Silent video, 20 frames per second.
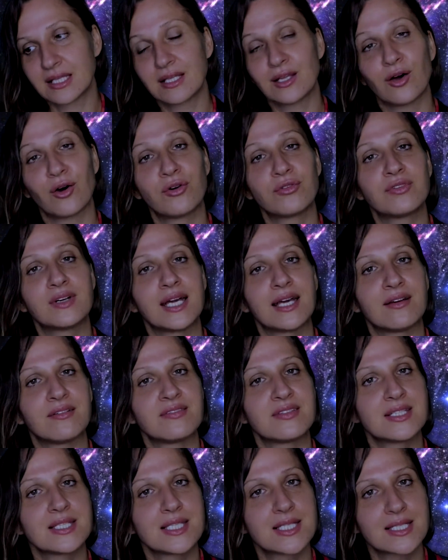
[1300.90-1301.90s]
of
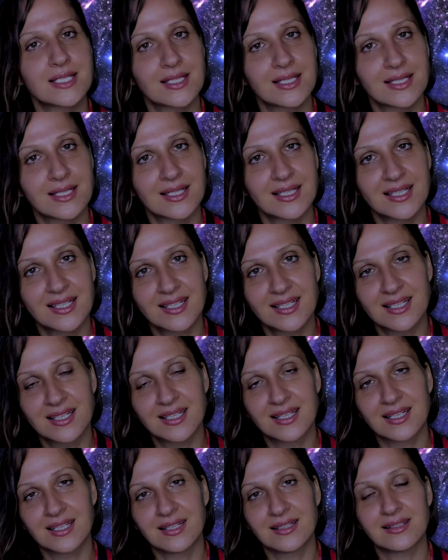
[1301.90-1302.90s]
gifts
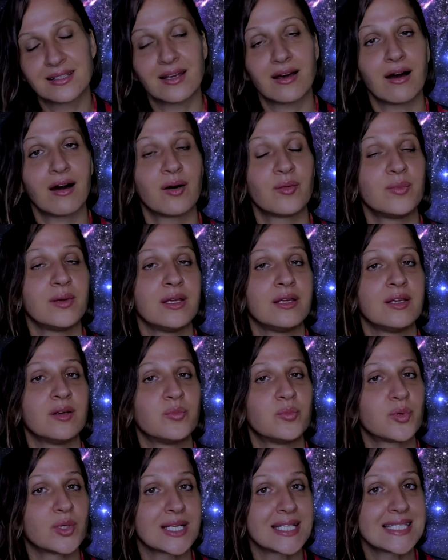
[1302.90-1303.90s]
that are being
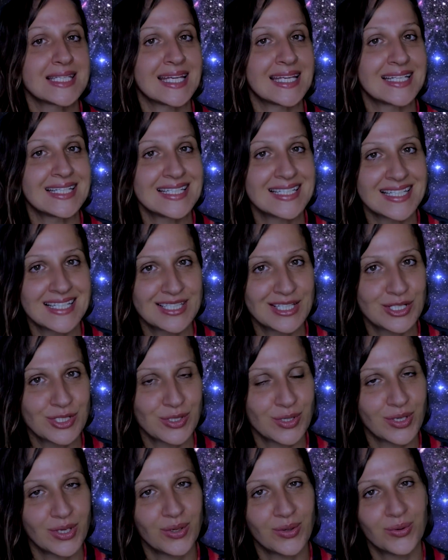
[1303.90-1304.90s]
presented to
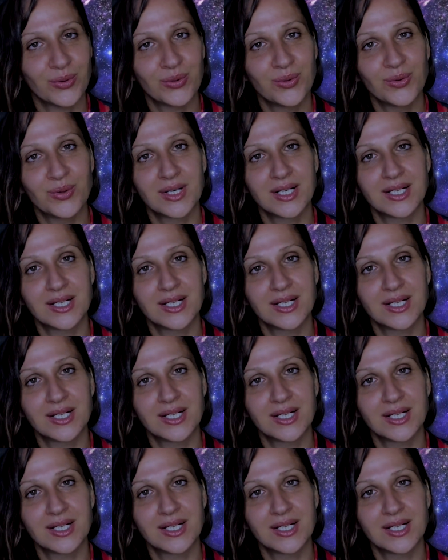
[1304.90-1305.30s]
you